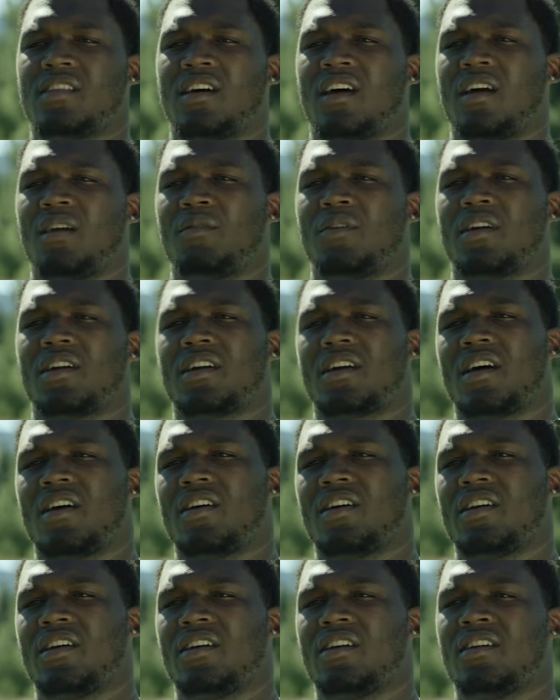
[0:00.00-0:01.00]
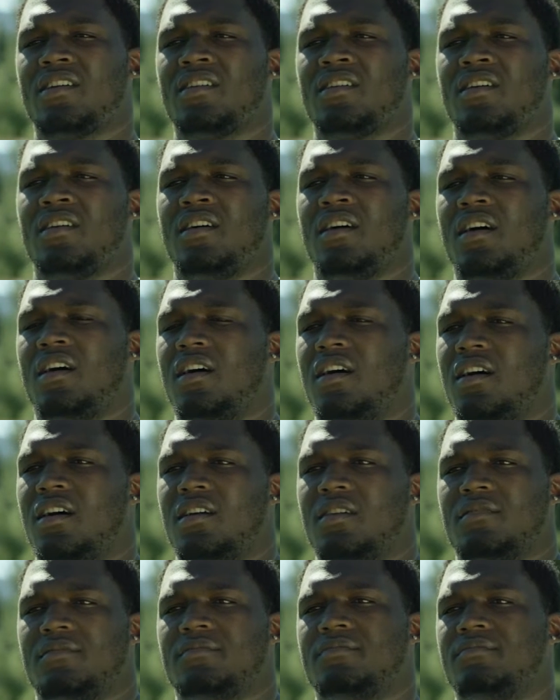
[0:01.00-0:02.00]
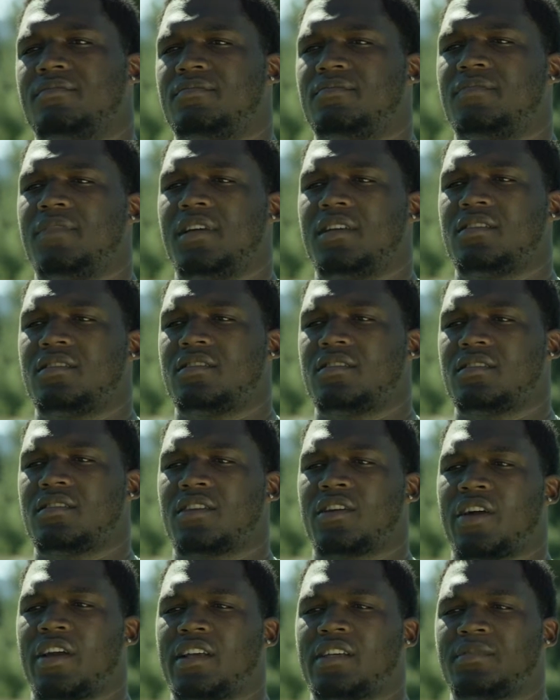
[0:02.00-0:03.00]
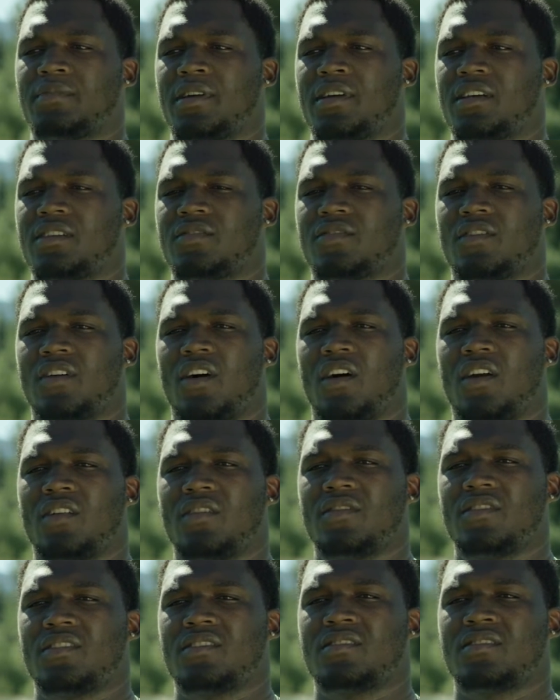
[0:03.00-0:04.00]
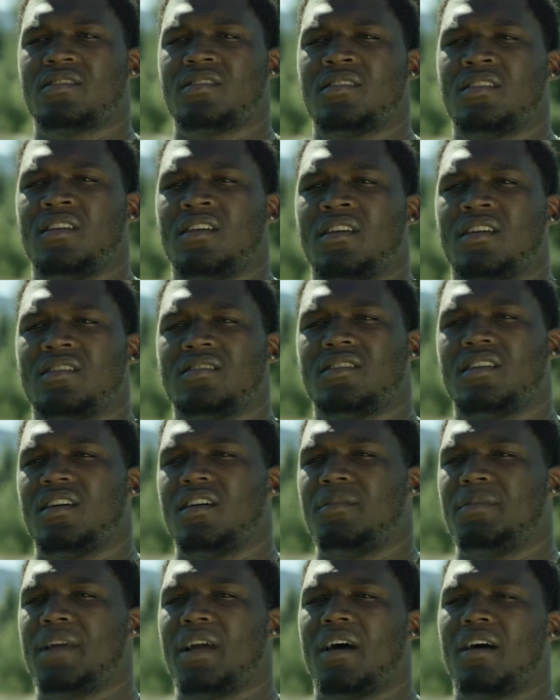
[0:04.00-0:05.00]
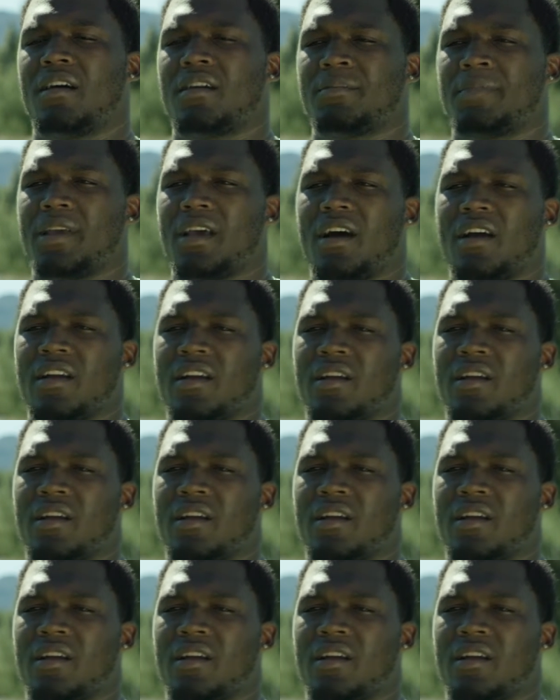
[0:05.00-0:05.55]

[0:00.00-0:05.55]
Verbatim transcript: line work out here, um, it's, it's a great experience for all of us to be out, be out